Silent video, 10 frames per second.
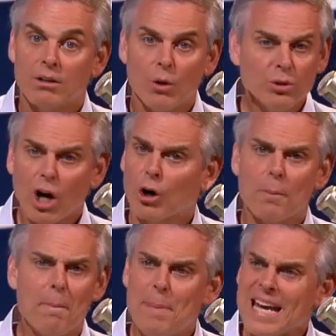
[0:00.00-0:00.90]
Those are
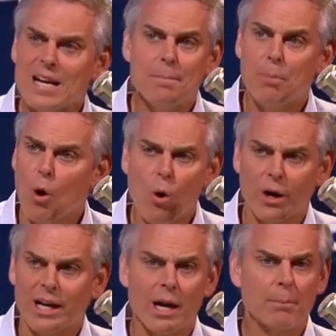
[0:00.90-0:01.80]
big
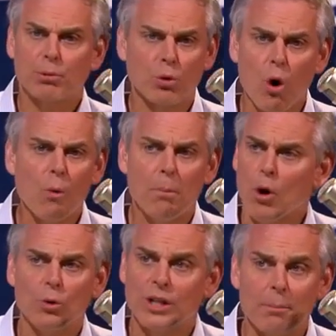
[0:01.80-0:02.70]
boy, Pro
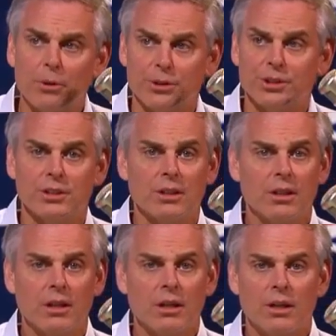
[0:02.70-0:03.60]
Bowl numbers.
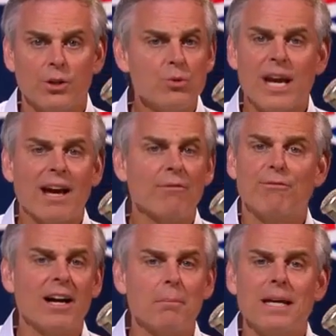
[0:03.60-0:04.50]
You can't
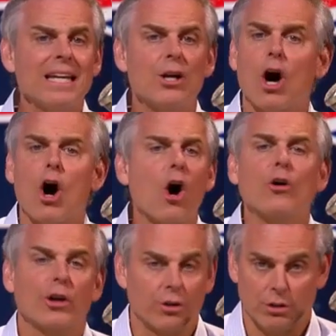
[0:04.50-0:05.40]
find me an
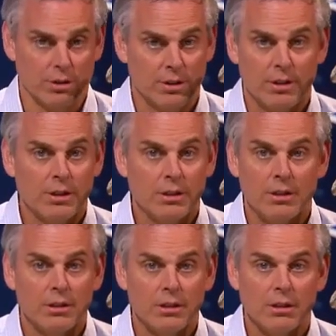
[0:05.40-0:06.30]
article
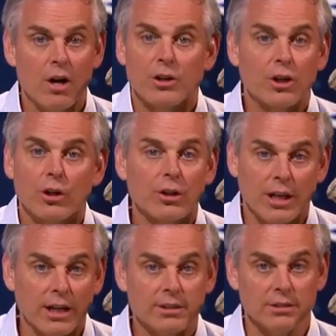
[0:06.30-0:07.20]
on Kirk
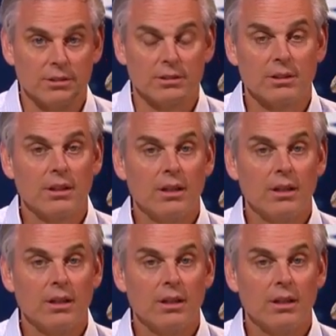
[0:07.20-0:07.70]
Cousins.